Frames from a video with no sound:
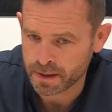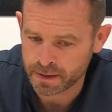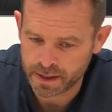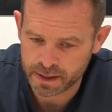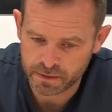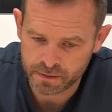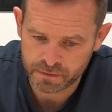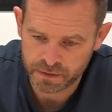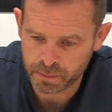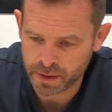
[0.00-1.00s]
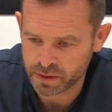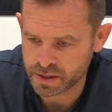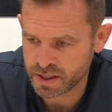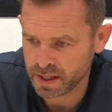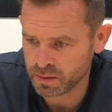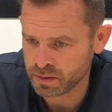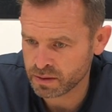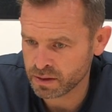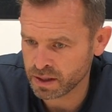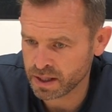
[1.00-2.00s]
And then flip that on its head,
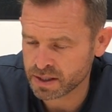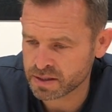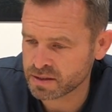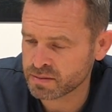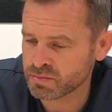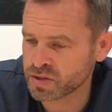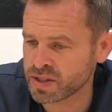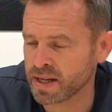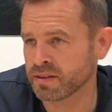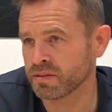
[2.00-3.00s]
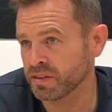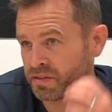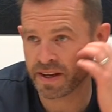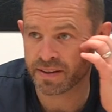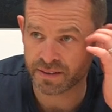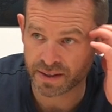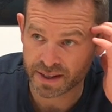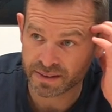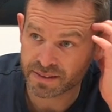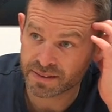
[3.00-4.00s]
the last set of defence
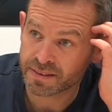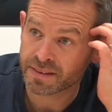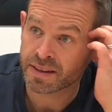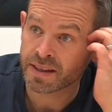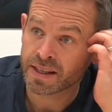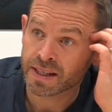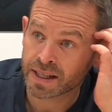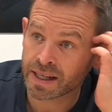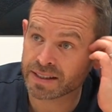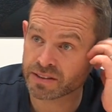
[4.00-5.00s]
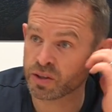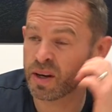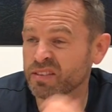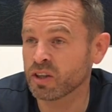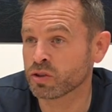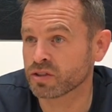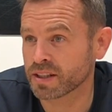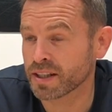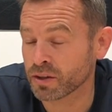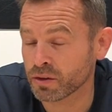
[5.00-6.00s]
against Glasgow, having lost the
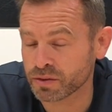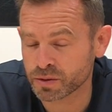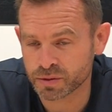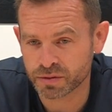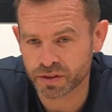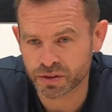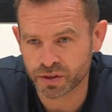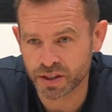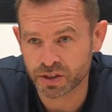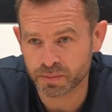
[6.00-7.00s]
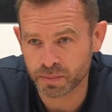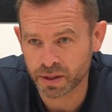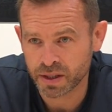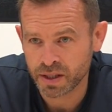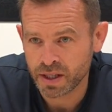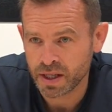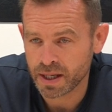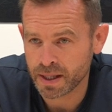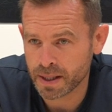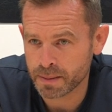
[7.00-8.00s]
kick-off, which was a frustration, but
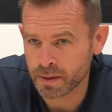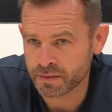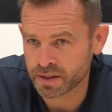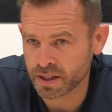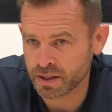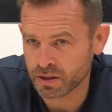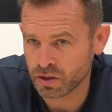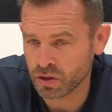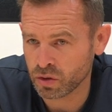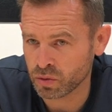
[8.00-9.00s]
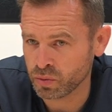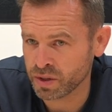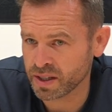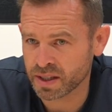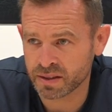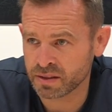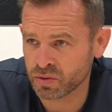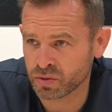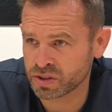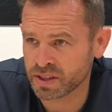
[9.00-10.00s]
after kicking the goal, we then
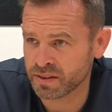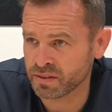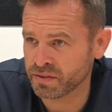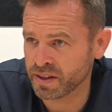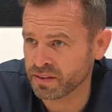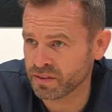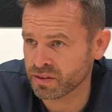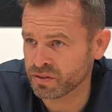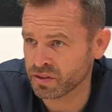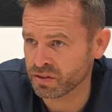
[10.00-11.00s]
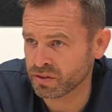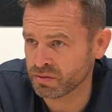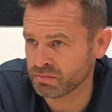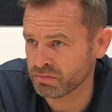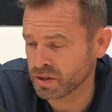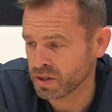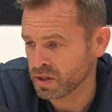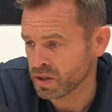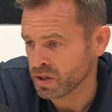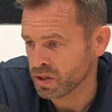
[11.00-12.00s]
saw a set of defence that just,
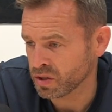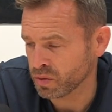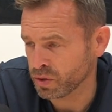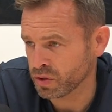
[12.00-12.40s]
we're